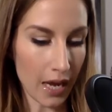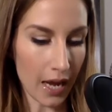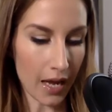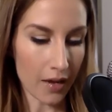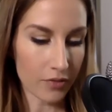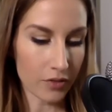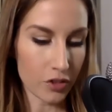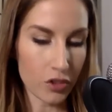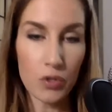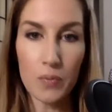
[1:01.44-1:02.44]
have
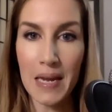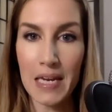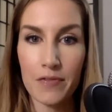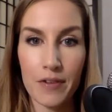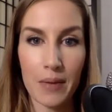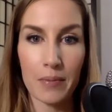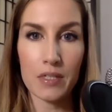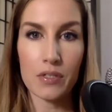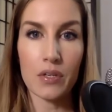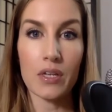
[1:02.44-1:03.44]
two main
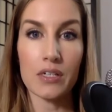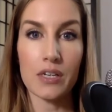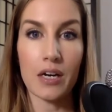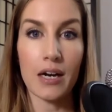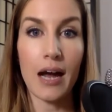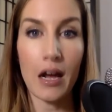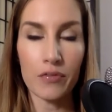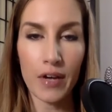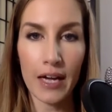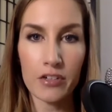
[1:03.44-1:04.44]
families. So there's our
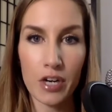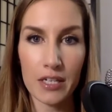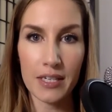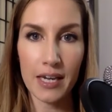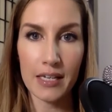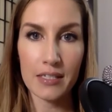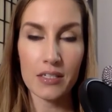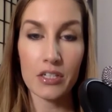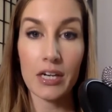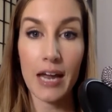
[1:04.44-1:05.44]
alpha hydroxy
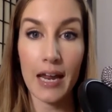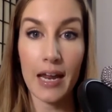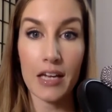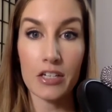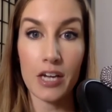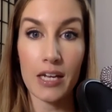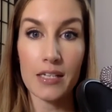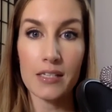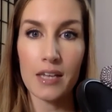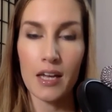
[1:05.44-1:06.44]
acids, or
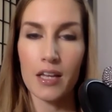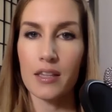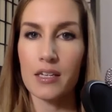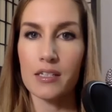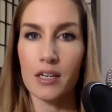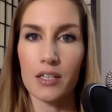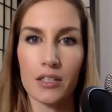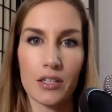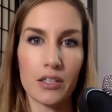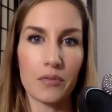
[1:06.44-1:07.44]
AHAs. These are
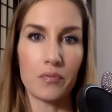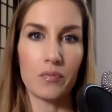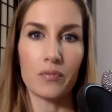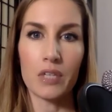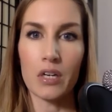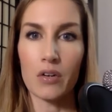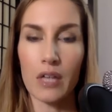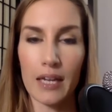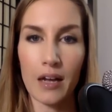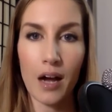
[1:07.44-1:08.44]
your,
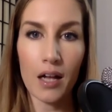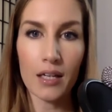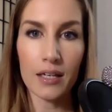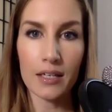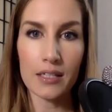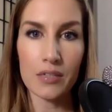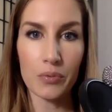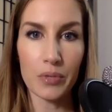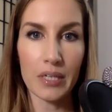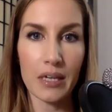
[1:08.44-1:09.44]
glycolic is a
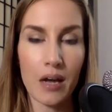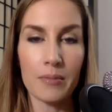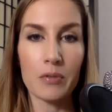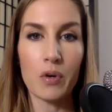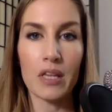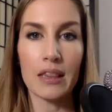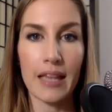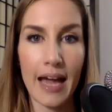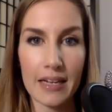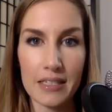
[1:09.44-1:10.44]
really common one.
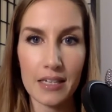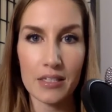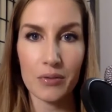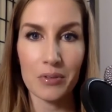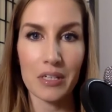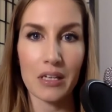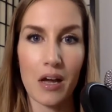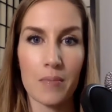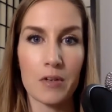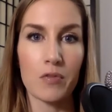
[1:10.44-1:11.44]
Lactic's a really
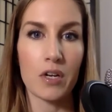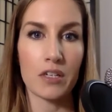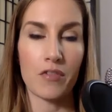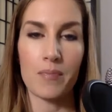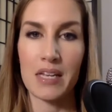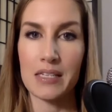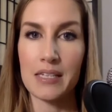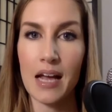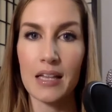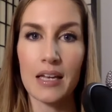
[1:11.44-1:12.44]
common one. You have
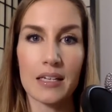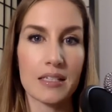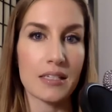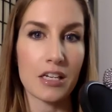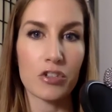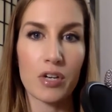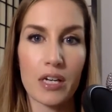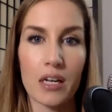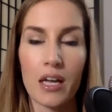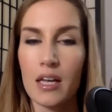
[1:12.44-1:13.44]
mandelic,
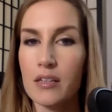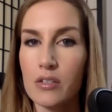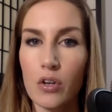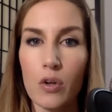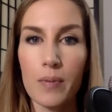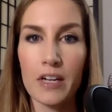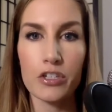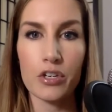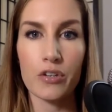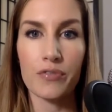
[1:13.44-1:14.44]
citric. There's a whole
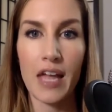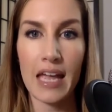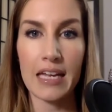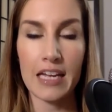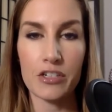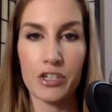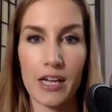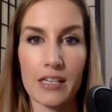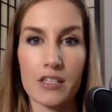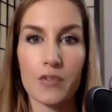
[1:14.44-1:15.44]
bunch of
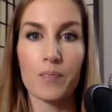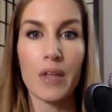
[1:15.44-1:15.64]
AHAs.